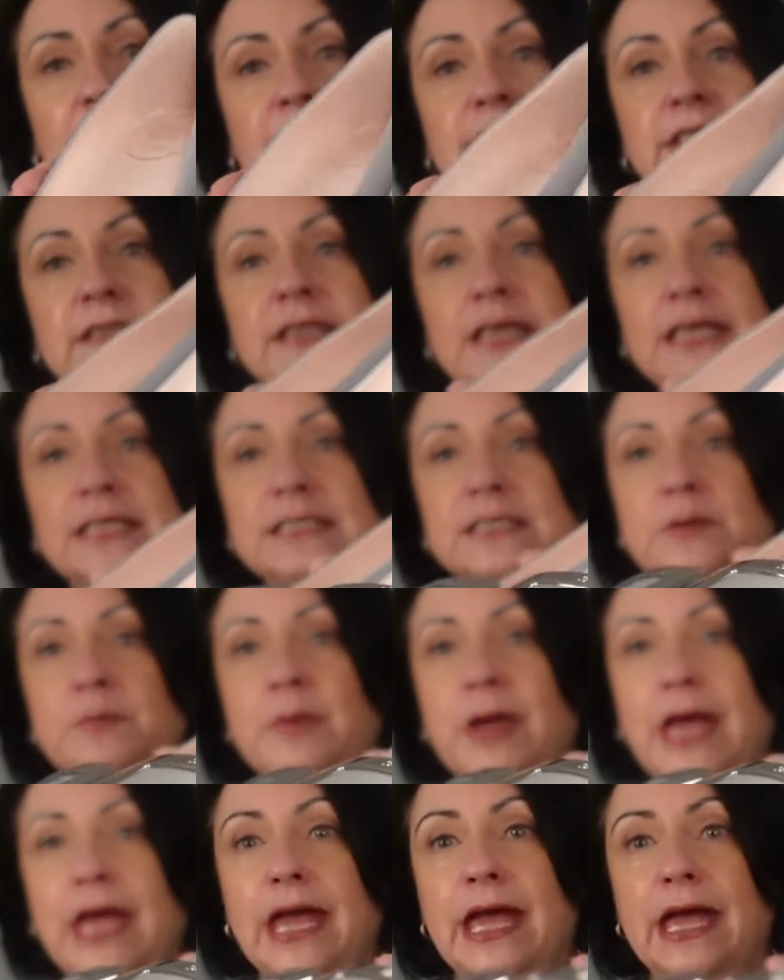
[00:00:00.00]
So there's the
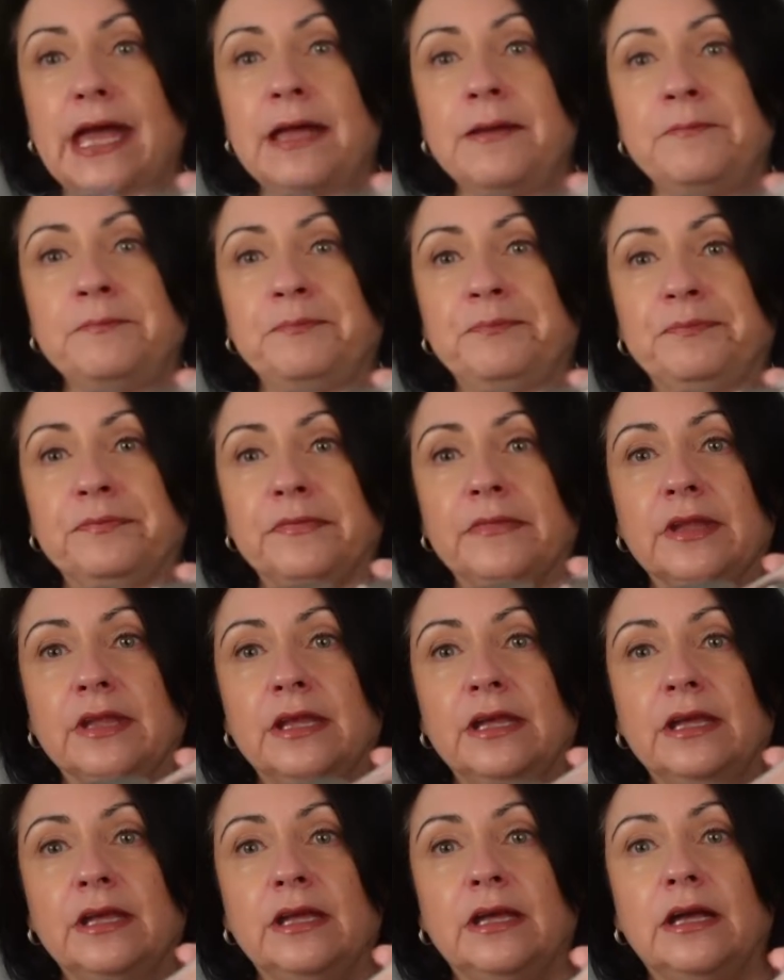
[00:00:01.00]
pair.
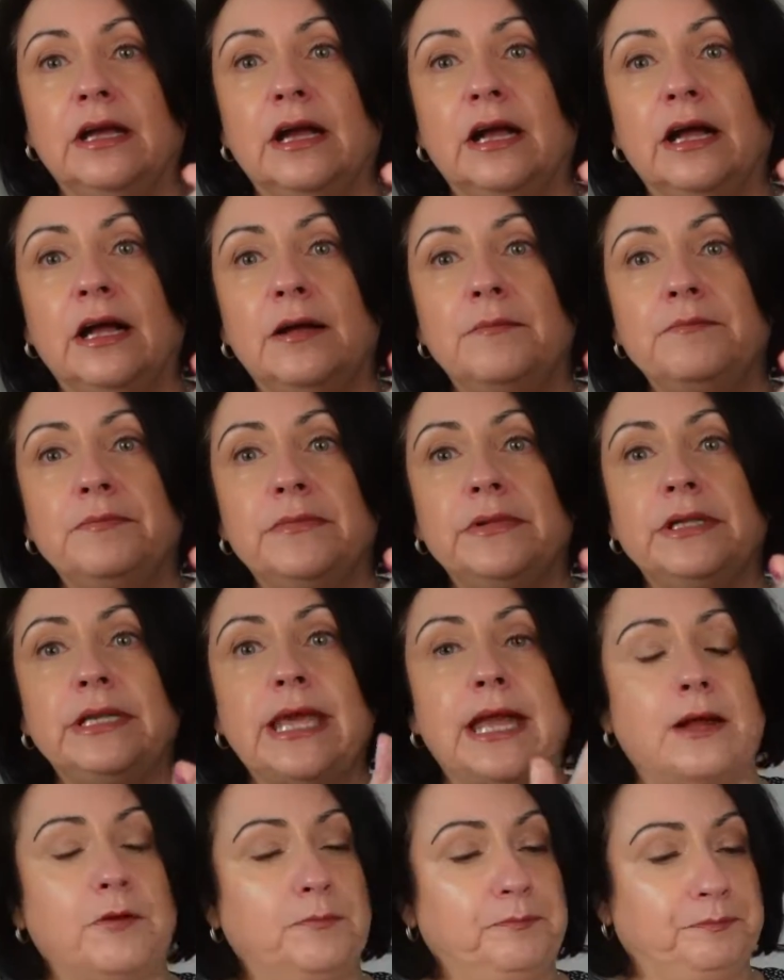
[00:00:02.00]

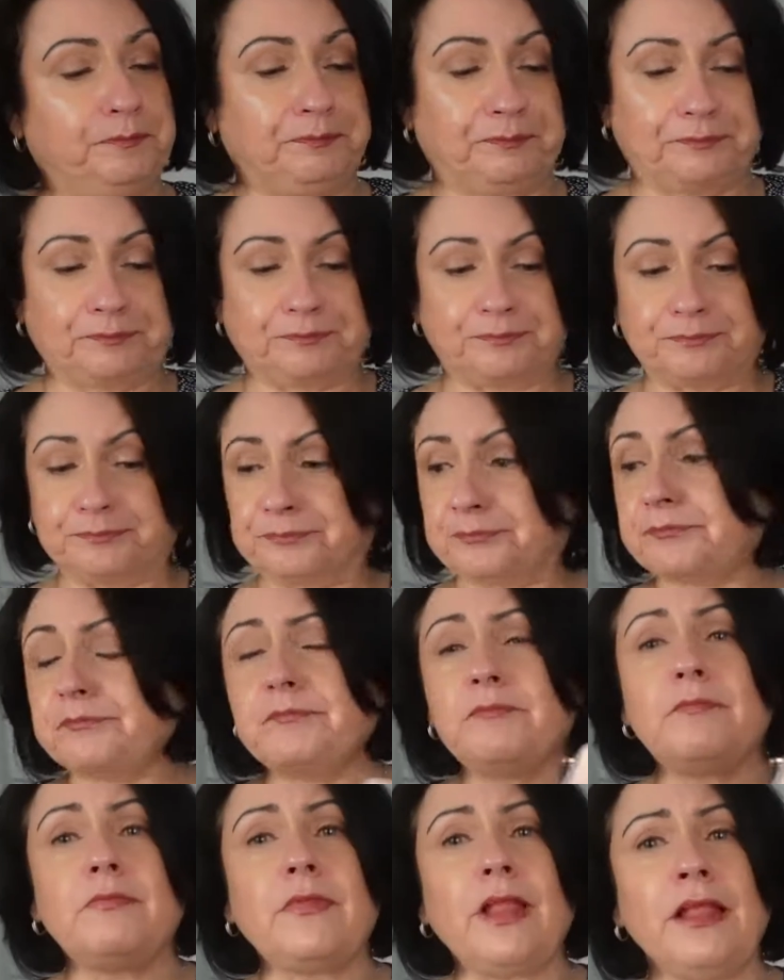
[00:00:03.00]
Now,
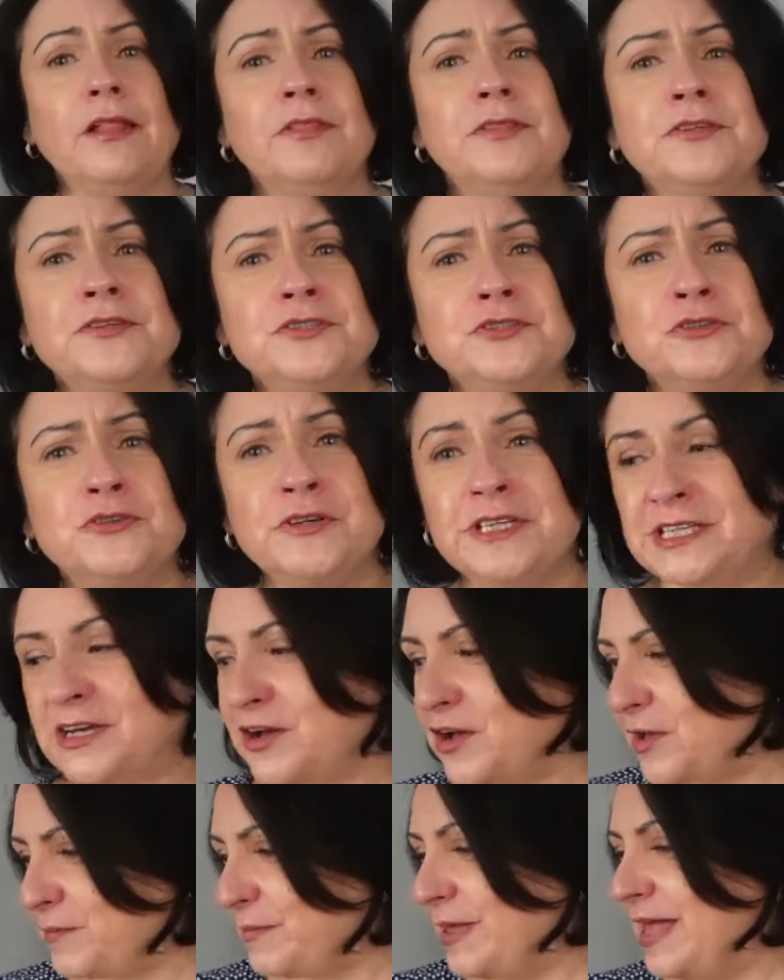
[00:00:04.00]
the story
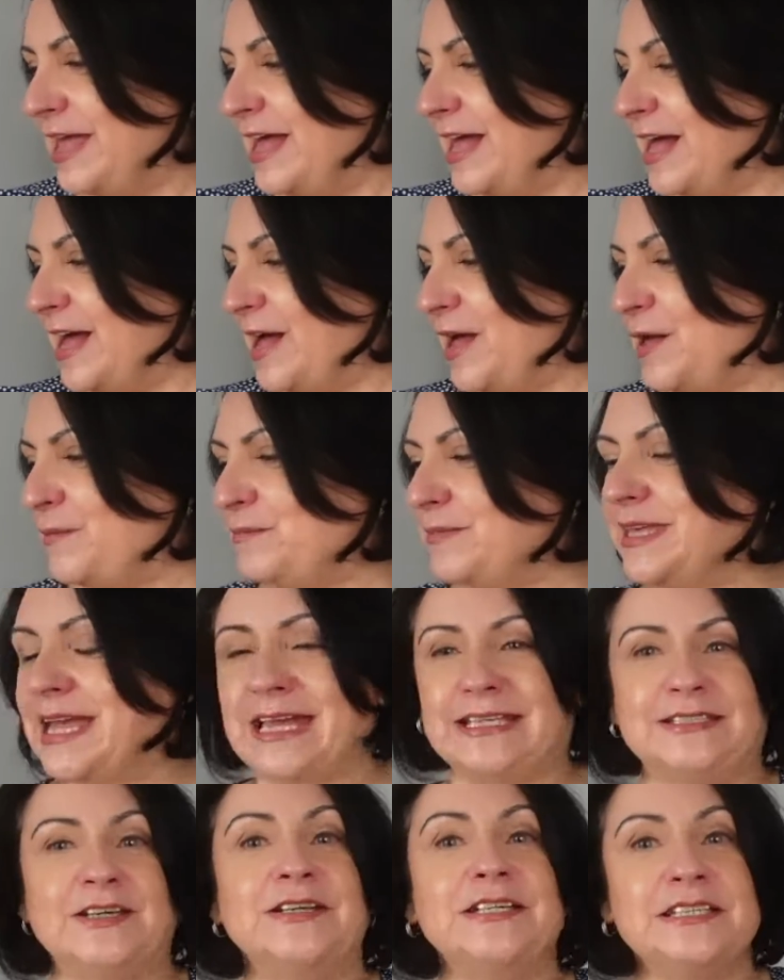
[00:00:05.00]
time.
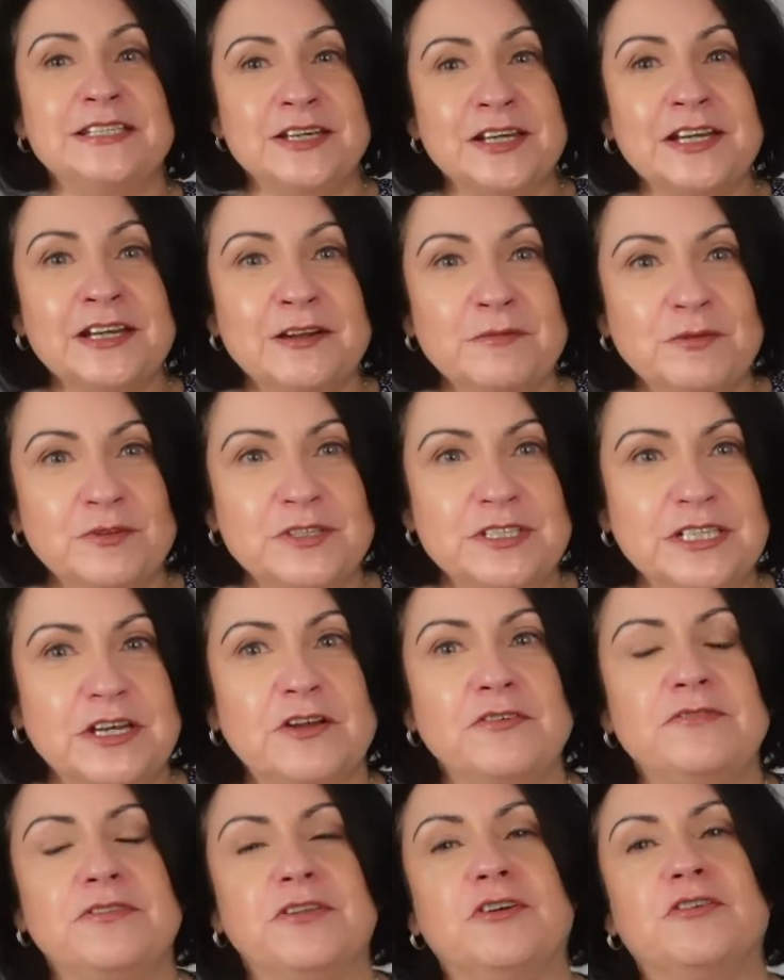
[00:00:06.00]
Yes, I decided I wanted to
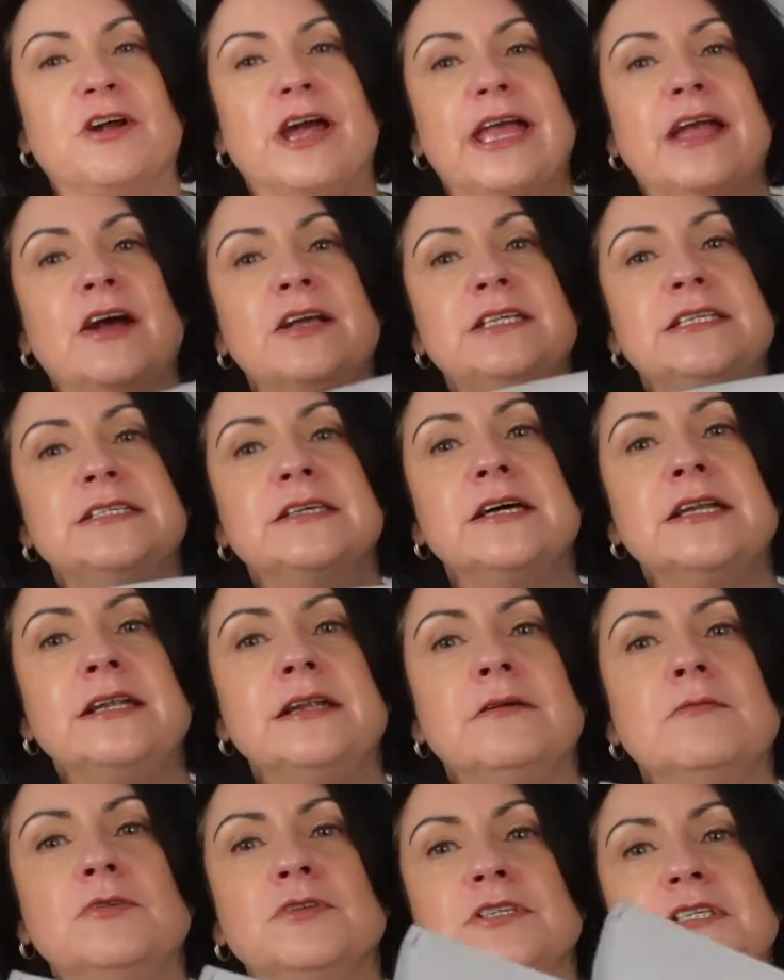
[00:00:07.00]
go for the grey. I decided
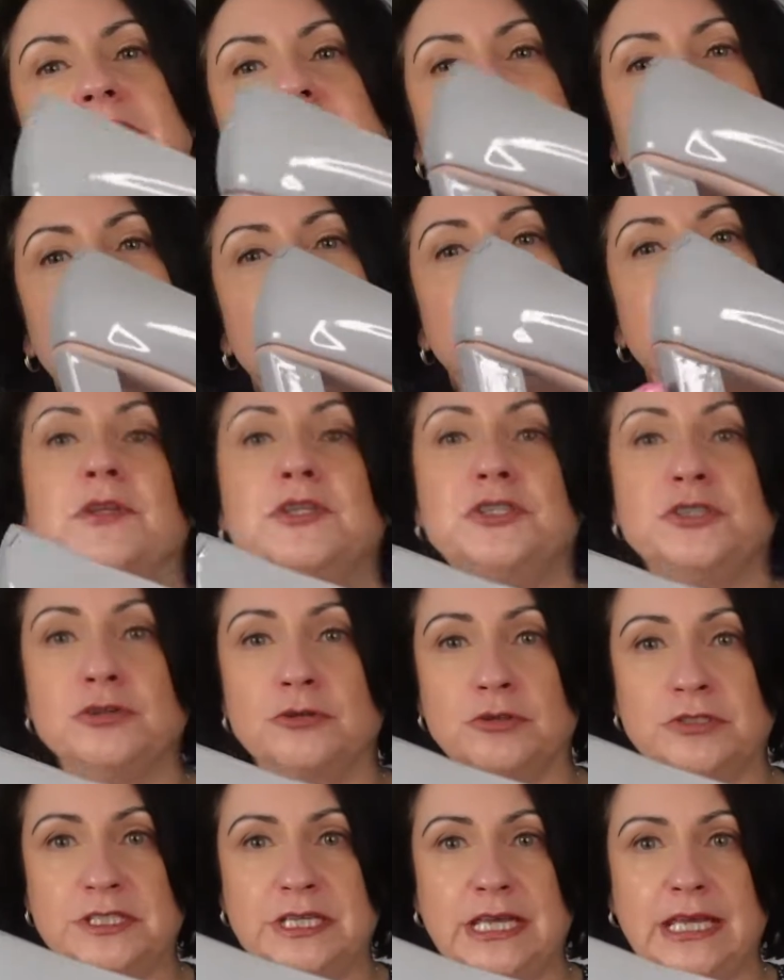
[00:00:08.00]
I wanted to go for the
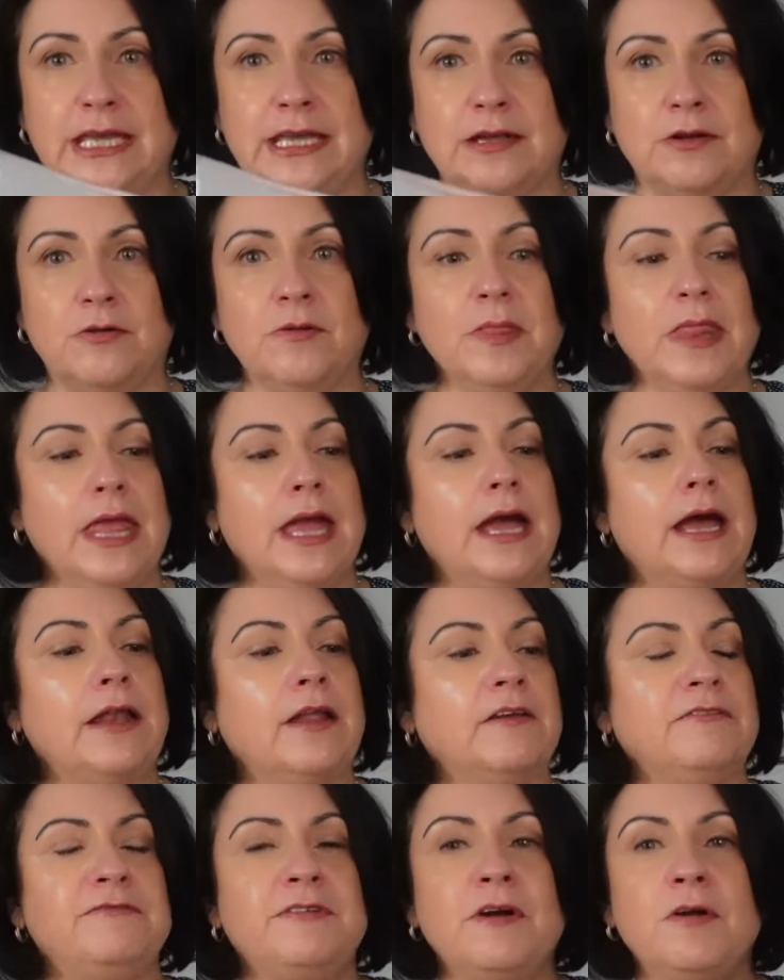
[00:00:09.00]
shorter heel, and
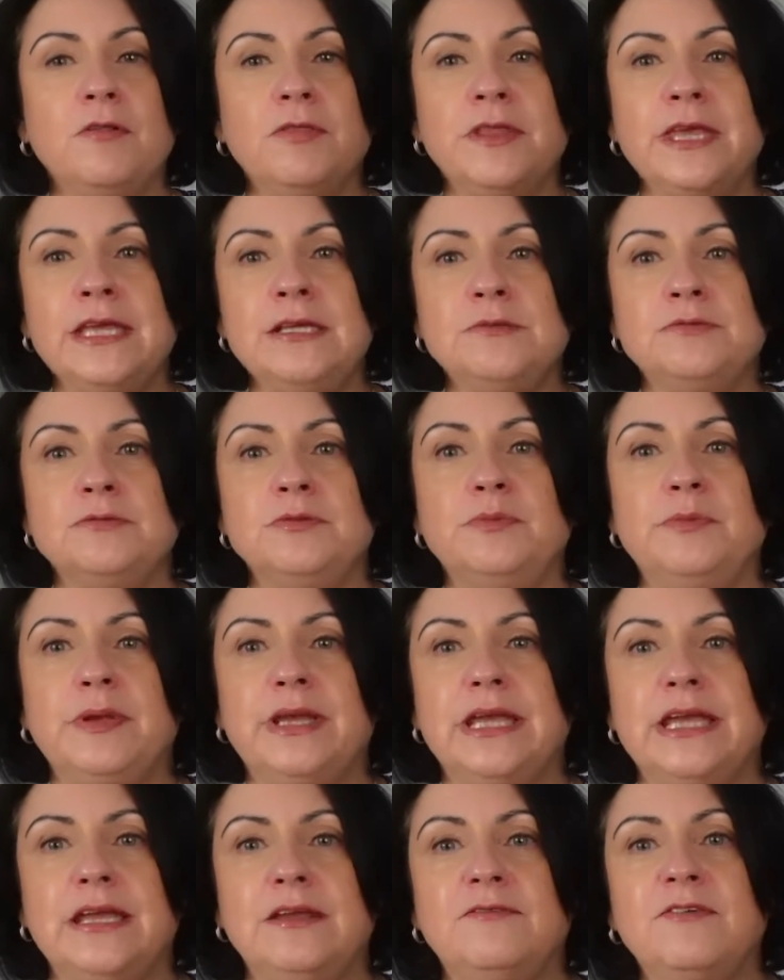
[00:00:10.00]
I felt these would
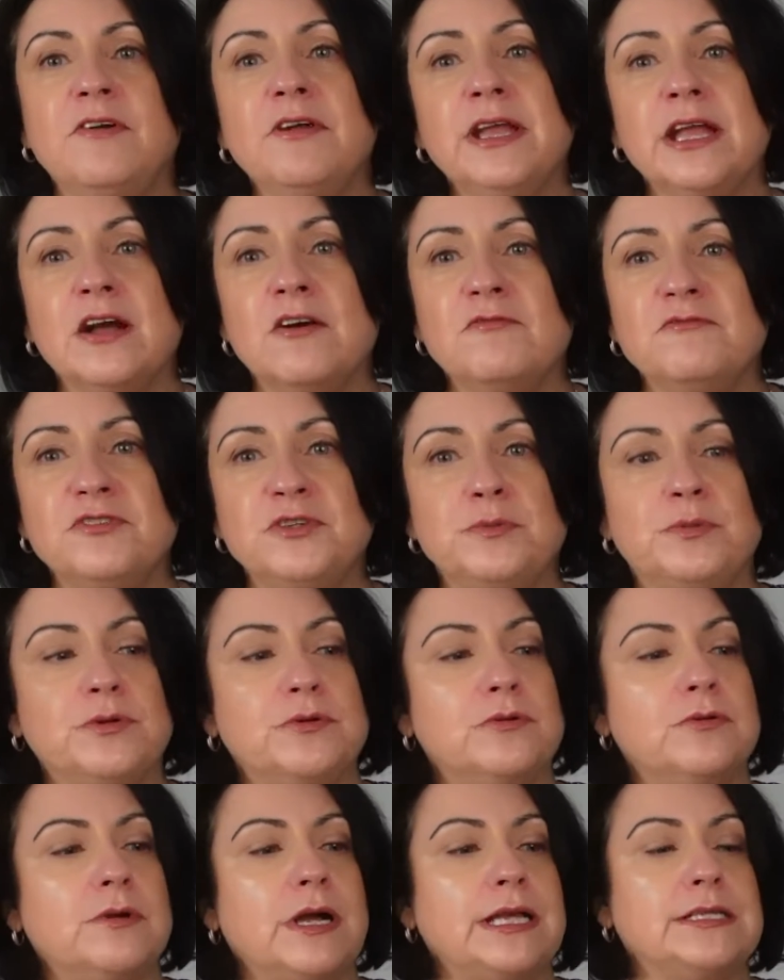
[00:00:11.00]
be very
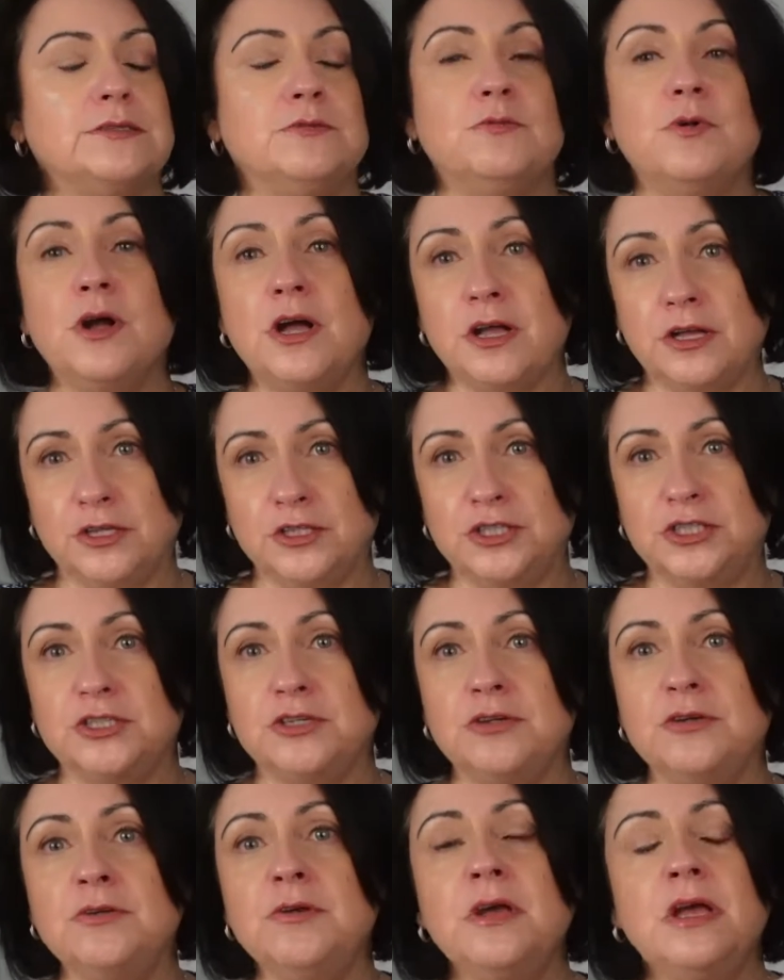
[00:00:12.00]
comfortable as a work
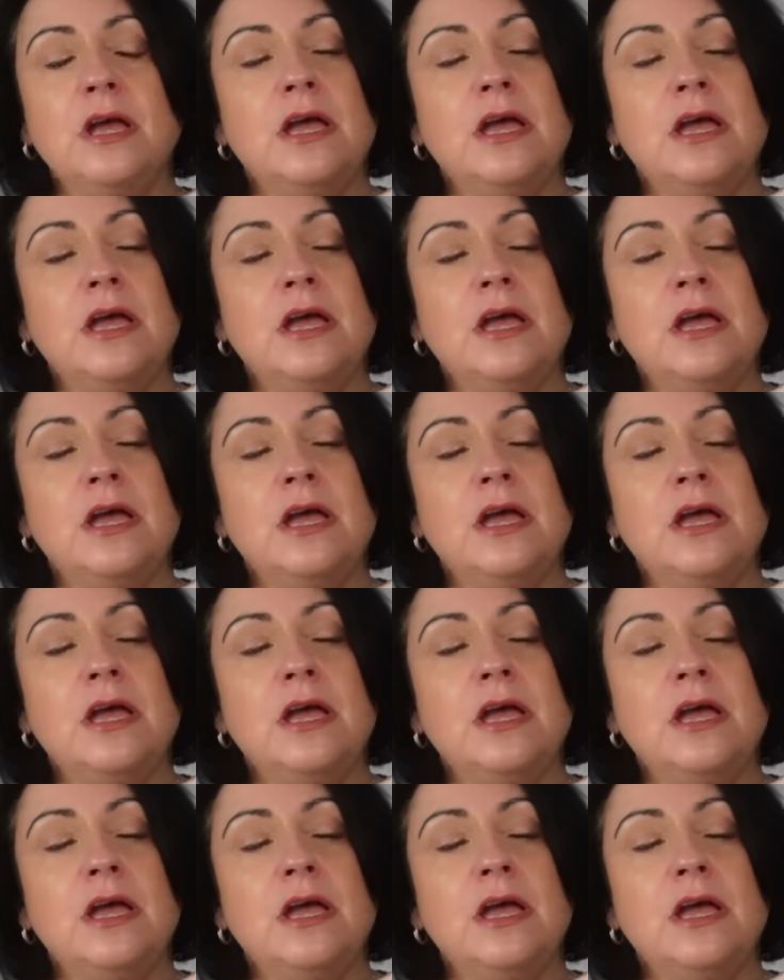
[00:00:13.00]
shoe,